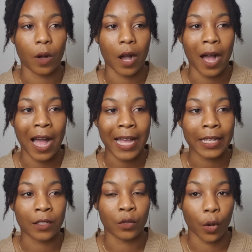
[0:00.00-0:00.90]
I
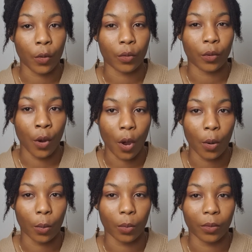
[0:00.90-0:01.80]
don't
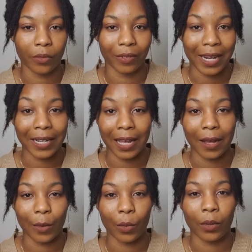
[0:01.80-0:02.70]
know right
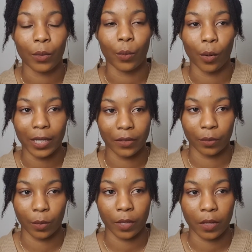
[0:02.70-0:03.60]
now what is
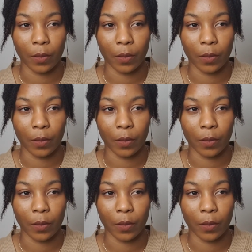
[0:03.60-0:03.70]
wrong with you,